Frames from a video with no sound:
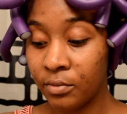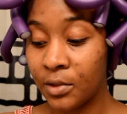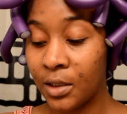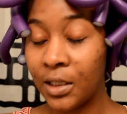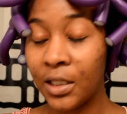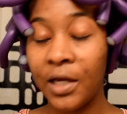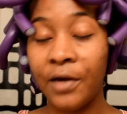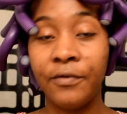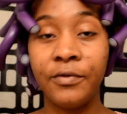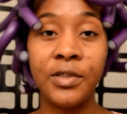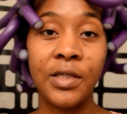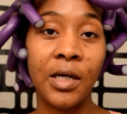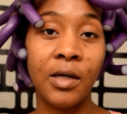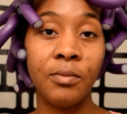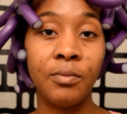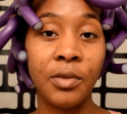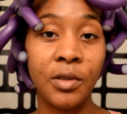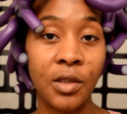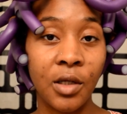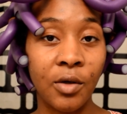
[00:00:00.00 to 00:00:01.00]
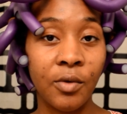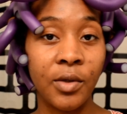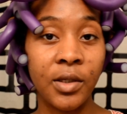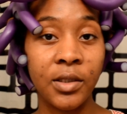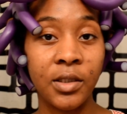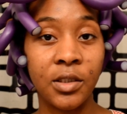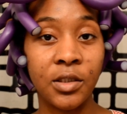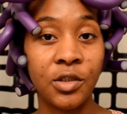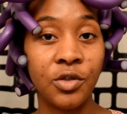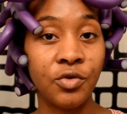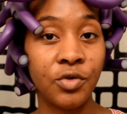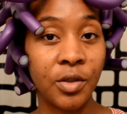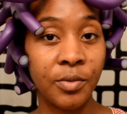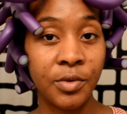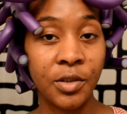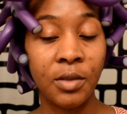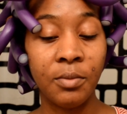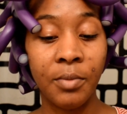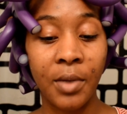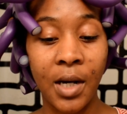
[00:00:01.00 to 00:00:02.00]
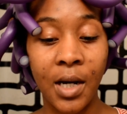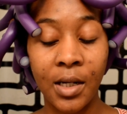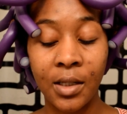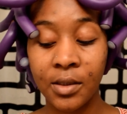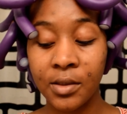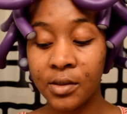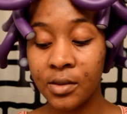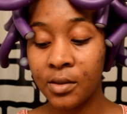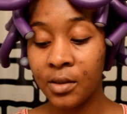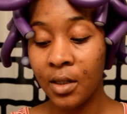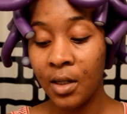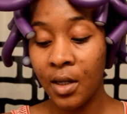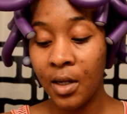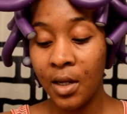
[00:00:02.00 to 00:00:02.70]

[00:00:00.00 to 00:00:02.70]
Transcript: left down below in the description box.